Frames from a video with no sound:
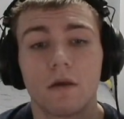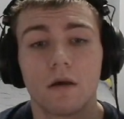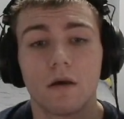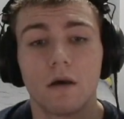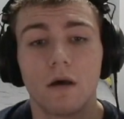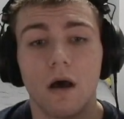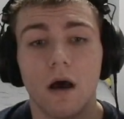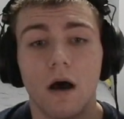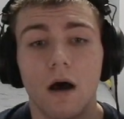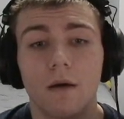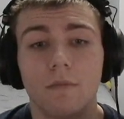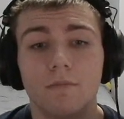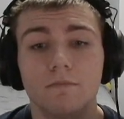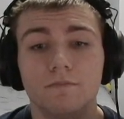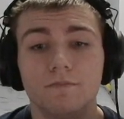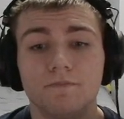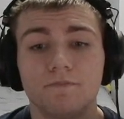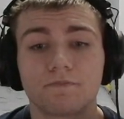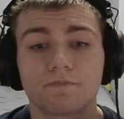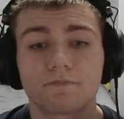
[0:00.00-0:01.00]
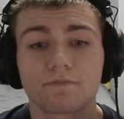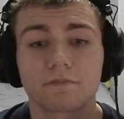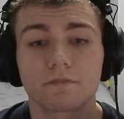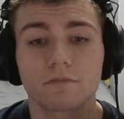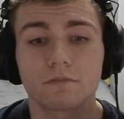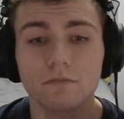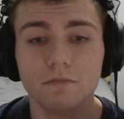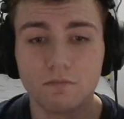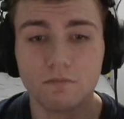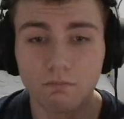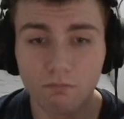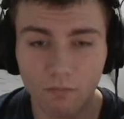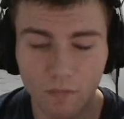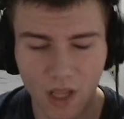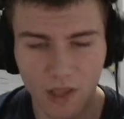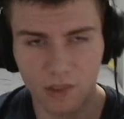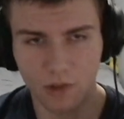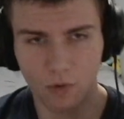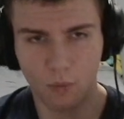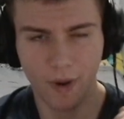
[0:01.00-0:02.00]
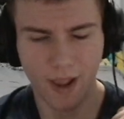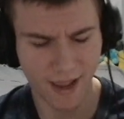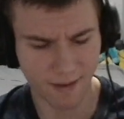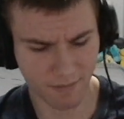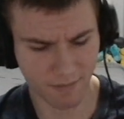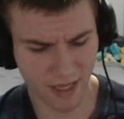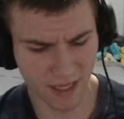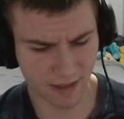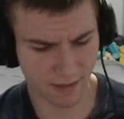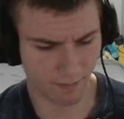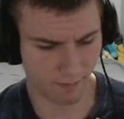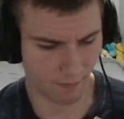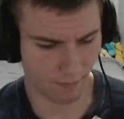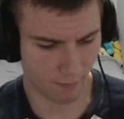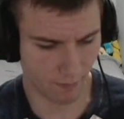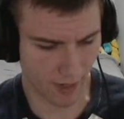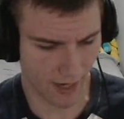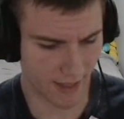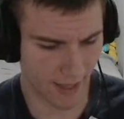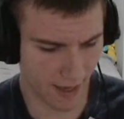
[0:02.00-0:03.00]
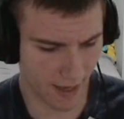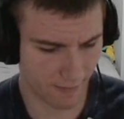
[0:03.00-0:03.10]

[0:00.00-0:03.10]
And the way I mean by that